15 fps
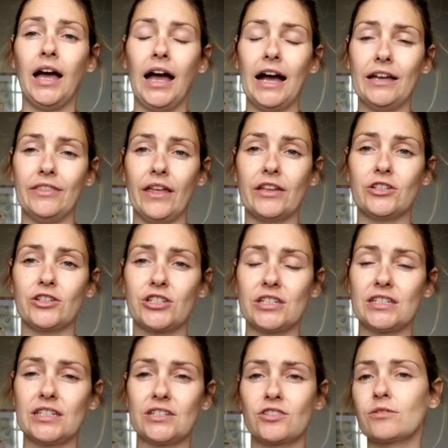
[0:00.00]
and then she
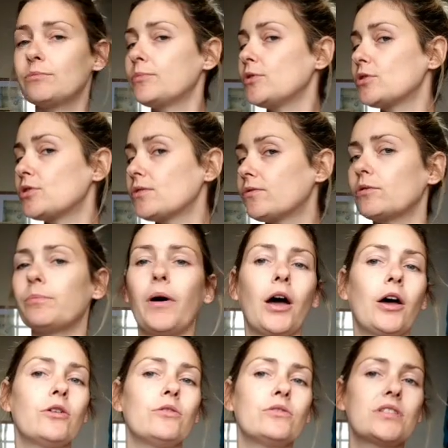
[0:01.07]
did some beautiful
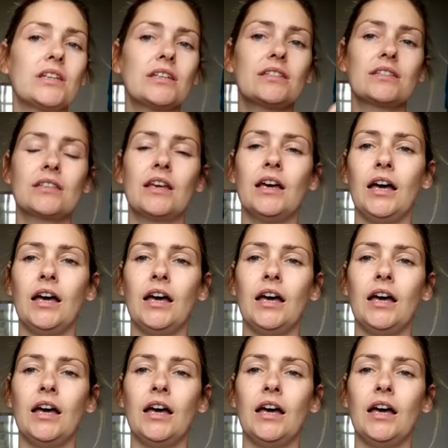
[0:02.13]
poses